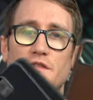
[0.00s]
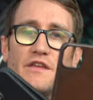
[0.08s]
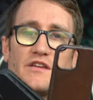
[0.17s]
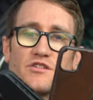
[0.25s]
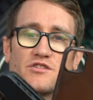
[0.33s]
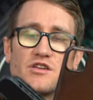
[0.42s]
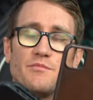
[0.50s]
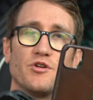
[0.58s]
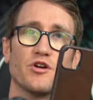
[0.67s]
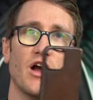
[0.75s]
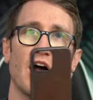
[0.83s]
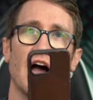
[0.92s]
These are some of
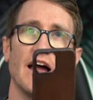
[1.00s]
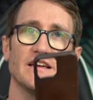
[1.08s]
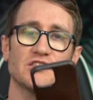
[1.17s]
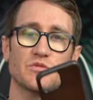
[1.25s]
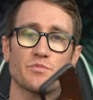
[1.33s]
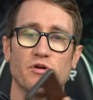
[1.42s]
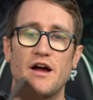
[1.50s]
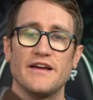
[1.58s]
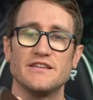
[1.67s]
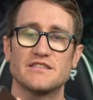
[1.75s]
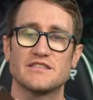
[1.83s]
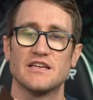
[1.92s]
your highest
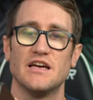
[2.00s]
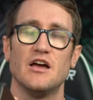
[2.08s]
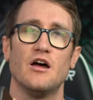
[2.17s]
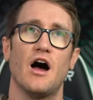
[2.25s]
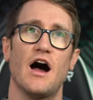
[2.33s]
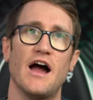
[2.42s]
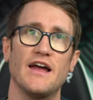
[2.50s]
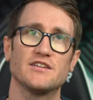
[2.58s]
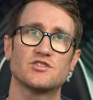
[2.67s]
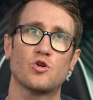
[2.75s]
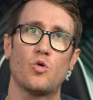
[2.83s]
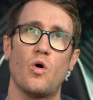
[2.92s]
priced,
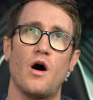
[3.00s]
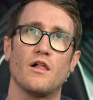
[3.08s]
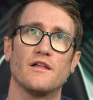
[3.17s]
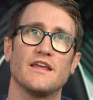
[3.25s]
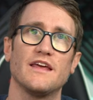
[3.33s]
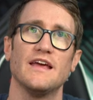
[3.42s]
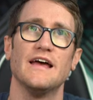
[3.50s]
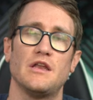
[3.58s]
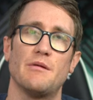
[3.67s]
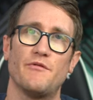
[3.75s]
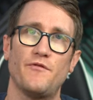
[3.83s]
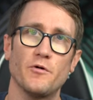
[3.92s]
highest quality.
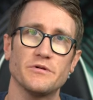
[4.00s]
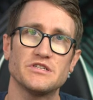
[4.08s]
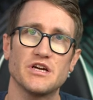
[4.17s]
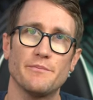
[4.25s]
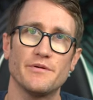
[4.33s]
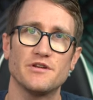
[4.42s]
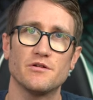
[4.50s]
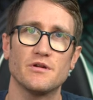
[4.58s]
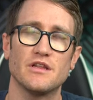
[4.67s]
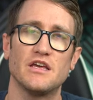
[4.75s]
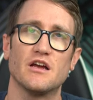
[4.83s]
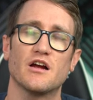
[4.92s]
Now, before we jump into
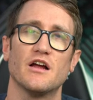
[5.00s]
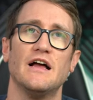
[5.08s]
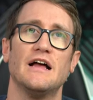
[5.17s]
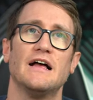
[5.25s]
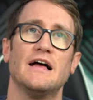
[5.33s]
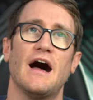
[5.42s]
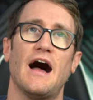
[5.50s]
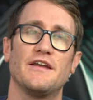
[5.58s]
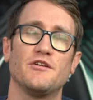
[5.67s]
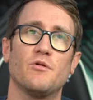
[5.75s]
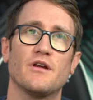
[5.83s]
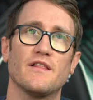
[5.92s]
it here, I
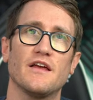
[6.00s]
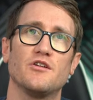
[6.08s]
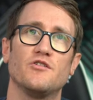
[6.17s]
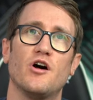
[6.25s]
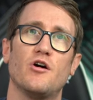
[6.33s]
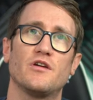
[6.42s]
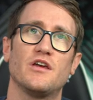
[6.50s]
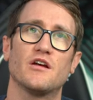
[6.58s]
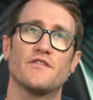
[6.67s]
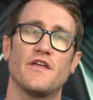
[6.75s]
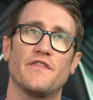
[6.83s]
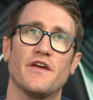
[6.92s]
do want to let you know
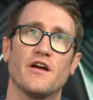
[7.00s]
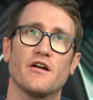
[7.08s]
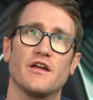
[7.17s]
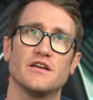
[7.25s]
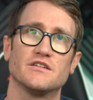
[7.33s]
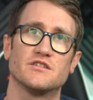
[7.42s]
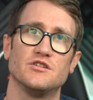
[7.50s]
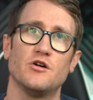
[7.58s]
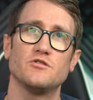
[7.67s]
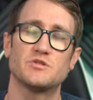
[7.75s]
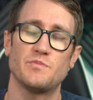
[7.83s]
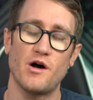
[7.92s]
here that there is
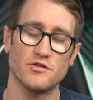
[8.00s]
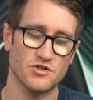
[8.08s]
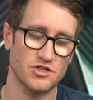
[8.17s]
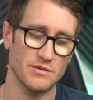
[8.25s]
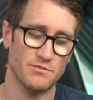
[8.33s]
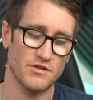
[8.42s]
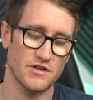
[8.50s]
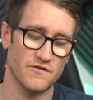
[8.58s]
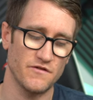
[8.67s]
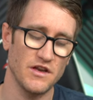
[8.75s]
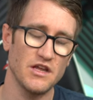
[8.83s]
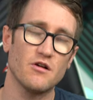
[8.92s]
no sponsorship with this
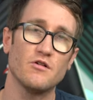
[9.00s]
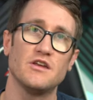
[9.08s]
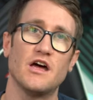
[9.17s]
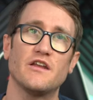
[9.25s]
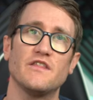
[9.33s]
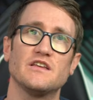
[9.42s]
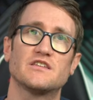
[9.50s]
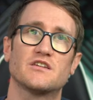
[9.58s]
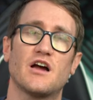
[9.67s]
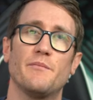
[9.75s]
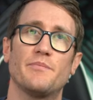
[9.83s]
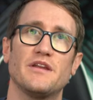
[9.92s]
video. None of these
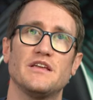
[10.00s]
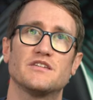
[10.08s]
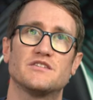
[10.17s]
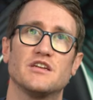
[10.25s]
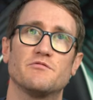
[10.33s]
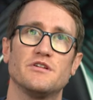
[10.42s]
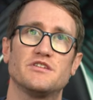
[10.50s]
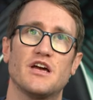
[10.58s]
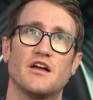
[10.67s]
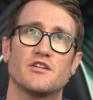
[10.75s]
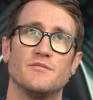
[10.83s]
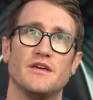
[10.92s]
companies did reach
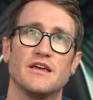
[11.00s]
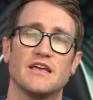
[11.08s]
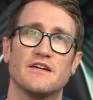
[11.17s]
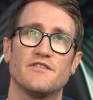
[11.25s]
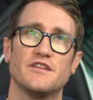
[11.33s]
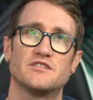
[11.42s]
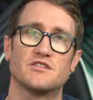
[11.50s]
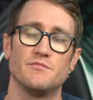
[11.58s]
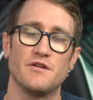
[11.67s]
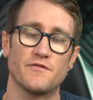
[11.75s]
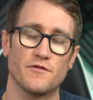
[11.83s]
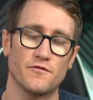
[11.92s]
out to me and give these to
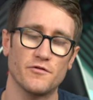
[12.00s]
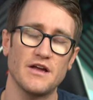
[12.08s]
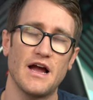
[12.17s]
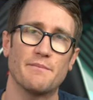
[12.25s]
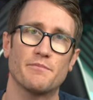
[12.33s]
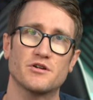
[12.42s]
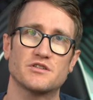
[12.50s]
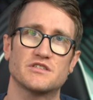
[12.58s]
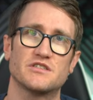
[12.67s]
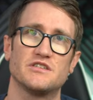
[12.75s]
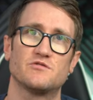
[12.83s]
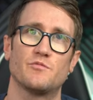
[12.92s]
me for free. I
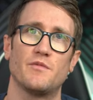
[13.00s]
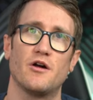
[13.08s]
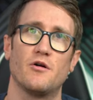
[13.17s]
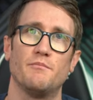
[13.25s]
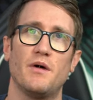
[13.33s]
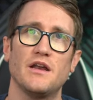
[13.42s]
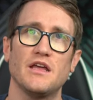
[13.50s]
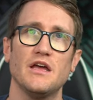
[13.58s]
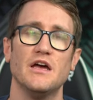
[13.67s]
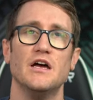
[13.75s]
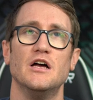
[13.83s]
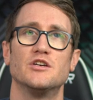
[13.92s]
purchased these with my own money,
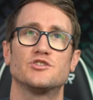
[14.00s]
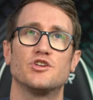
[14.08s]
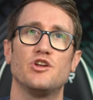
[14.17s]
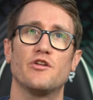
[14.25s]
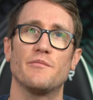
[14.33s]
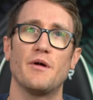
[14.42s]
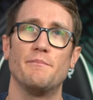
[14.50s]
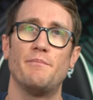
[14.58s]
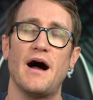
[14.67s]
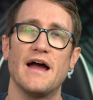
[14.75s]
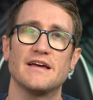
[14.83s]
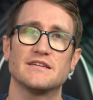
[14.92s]
so you know that my
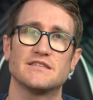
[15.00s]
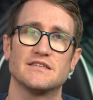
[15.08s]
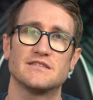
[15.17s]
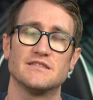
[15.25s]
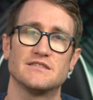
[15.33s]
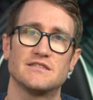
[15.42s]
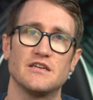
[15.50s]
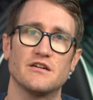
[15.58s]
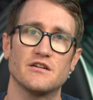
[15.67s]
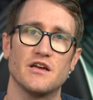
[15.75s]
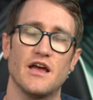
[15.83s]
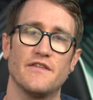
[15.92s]
bias is
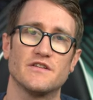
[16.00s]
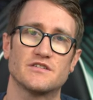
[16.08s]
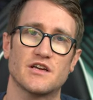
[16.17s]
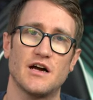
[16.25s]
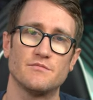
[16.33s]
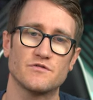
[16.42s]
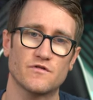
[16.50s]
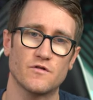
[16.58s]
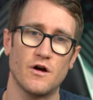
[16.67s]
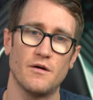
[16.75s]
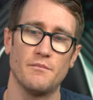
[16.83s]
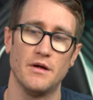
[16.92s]
sincere and this comes
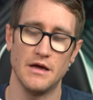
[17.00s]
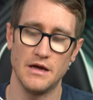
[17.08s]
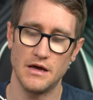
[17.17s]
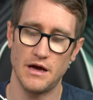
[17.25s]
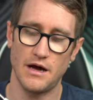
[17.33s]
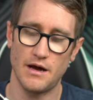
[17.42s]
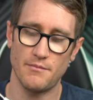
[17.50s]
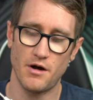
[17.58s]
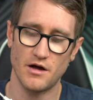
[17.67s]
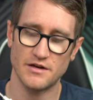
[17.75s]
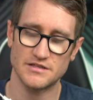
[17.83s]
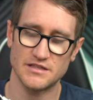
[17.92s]
from, um,
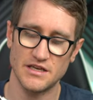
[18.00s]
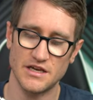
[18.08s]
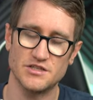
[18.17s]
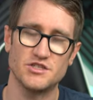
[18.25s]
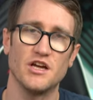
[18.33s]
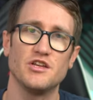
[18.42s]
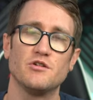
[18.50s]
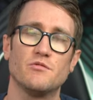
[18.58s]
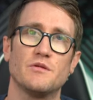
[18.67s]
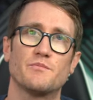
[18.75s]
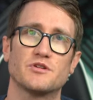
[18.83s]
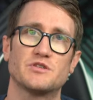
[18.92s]
honestly, a
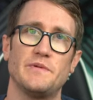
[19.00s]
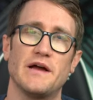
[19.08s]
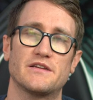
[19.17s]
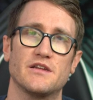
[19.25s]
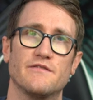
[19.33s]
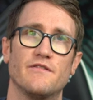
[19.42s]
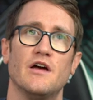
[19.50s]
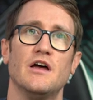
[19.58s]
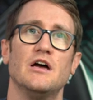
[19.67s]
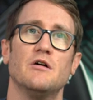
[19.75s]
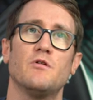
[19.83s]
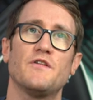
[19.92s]
genuine perspective.
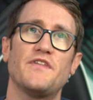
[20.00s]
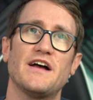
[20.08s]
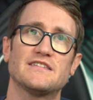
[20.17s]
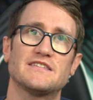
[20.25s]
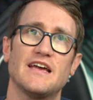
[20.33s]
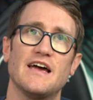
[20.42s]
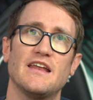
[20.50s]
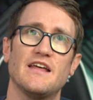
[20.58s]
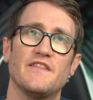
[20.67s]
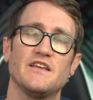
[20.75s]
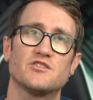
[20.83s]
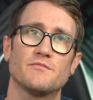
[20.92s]
With that
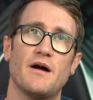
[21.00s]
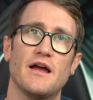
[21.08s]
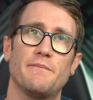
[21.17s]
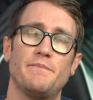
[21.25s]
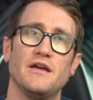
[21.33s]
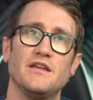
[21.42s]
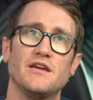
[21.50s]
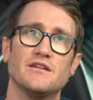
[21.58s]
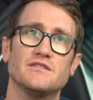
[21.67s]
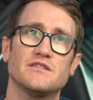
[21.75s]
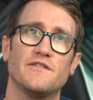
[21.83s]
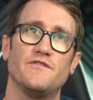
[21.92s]
said, these are my
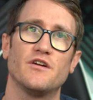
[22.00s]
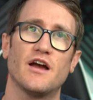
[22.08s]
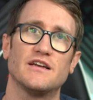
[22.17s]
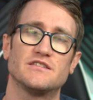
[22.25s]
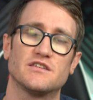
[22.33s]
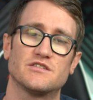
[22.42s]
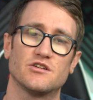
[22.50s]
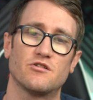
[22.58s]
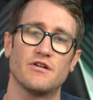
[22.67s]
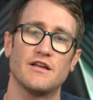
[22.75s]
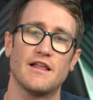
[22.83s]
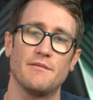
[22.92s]
opinions. If you guys
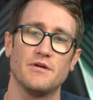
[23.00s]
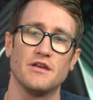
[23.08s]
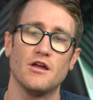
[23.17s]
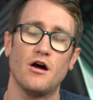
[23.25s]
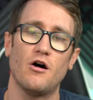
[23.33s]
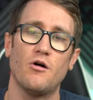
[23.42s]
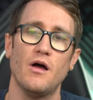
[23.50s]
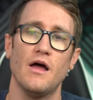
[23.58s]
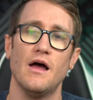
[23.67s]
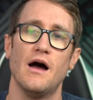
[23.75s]
disagree, let me know.